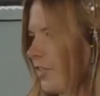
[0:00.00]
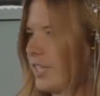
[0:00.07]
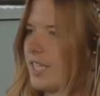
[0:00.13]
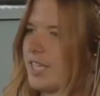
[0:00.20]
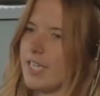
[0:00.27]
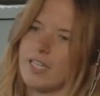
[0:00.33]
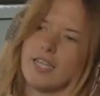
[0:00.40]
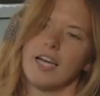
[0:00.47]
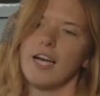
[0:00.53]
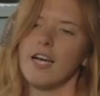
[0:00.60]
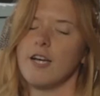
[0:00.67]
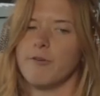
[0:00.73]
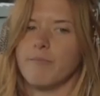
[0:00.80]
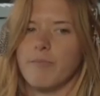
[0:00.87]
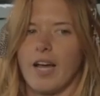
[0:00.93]
feeling
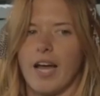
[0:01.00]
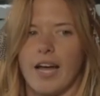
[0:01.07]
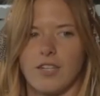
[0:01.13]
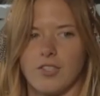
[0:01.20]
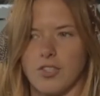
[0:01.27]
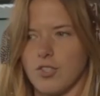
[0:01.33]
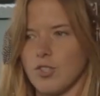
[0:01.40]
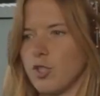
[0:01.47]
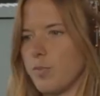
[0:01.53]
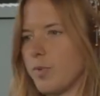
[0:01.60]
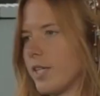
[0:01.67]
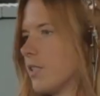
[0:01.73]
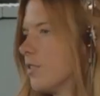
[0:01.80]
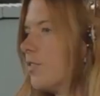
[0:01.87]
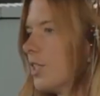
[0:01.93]
anxious or
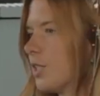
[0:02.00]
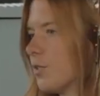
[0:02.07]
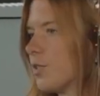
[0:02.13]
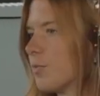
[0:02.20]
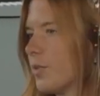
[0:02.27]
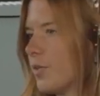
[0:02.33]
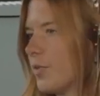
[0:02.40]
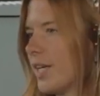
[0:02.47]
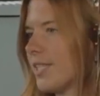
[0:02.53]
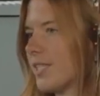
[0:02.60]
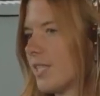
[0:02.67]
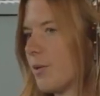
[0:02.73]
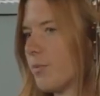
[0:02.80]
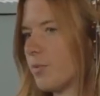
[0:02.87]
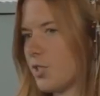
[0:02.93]
depressed, you know someone who
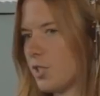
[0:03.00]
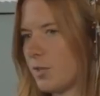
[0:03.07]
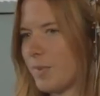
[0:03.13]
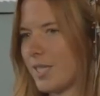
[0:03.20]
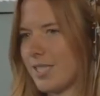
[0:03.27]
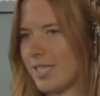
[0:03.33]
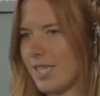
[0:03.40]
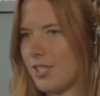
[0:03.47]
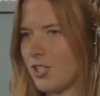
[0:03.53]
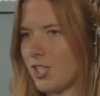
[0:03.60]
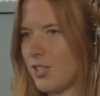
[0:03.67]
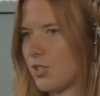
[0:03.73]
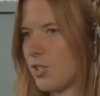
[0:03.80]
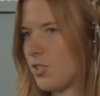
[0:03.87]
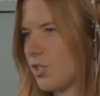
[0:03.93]
is, and they're doing
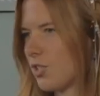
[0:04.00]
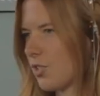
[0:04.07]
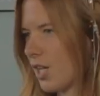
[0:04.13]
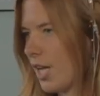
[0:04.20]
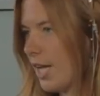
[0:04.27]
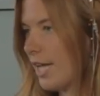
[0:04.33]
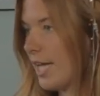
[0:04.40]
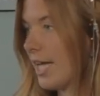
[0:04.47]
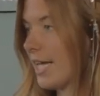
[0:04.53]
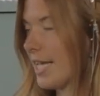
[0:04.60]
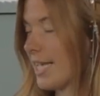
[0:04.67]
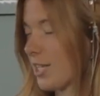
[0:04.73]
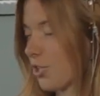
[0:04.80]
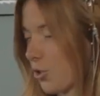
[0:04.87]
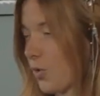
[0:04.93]
meditation, so just
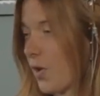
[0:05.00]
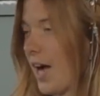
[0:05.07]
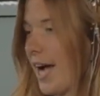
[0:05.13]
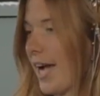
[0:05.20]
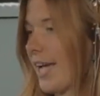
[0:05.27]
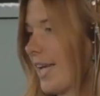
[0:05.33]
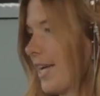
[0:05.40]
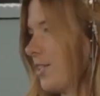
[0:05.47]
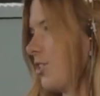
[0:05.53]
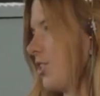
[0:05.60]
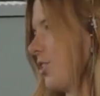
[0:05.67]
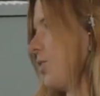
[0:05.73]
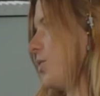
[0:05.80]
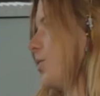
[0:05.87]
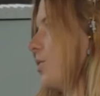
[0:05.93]
try and
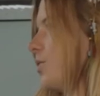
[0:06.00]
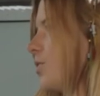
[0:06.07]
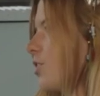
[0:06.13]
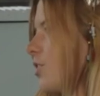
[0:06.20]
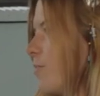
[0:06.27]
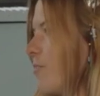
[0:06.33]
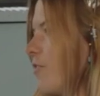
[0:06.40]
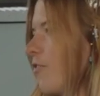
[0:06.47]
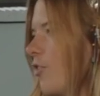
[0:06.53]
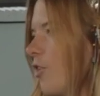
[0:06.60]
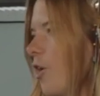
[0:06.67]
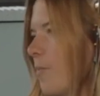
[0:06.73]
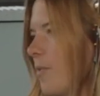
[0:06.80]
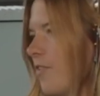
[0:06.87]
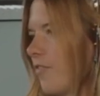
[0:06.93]
do some
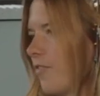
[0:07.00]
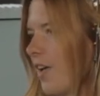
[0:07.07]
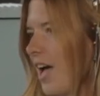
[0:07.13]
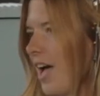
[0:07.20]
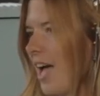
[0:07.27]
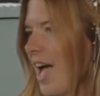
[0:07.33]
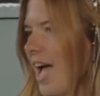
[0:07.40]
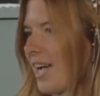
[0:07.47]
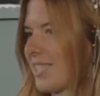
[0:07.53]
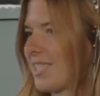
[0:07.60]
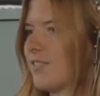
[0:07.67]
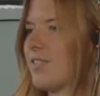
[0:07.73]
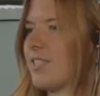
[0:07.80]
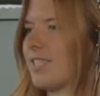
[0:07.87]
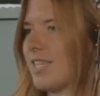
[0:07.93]
form of
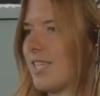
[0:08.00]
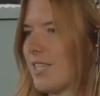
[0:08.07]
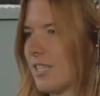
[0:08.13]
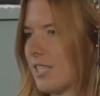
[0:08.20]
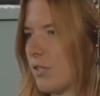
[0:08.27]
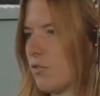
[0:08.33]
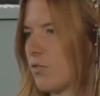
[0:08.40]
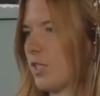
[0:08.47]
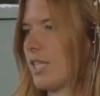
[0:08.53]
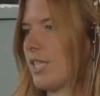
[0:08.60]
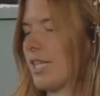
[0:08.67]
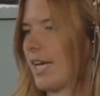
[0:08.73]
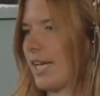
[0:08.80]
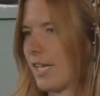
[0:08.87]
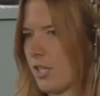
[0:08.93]
activity that can
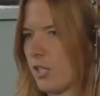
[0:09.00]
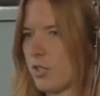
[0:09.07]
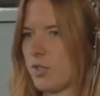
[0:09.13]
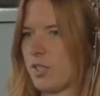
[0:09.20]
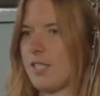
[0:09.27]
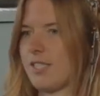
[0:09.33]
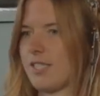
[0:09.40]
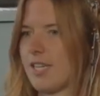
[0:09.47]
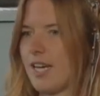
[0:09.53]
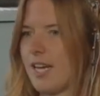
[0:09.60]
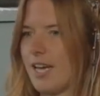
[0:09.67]
really like increase